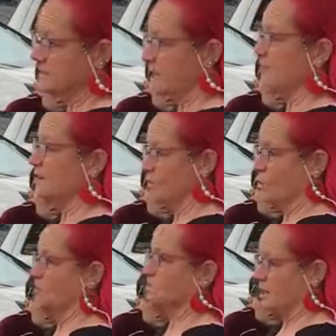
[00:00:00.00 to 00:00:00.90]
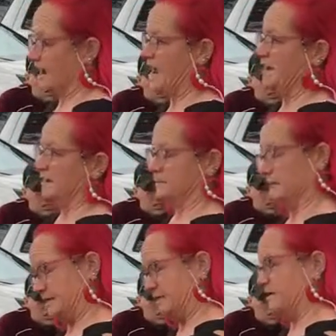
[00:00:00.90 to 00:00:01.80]
slut, whore, drug addict,
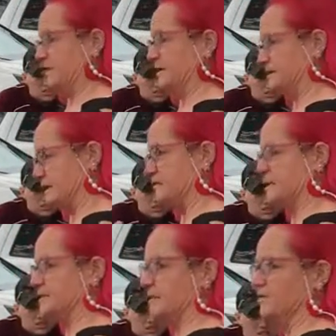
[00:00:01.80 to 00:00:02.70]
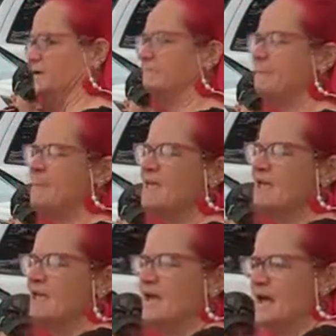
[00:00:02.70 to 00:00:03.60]
etc., etc., etc.
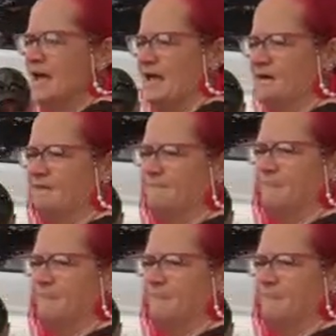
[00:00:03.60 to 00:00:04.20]
And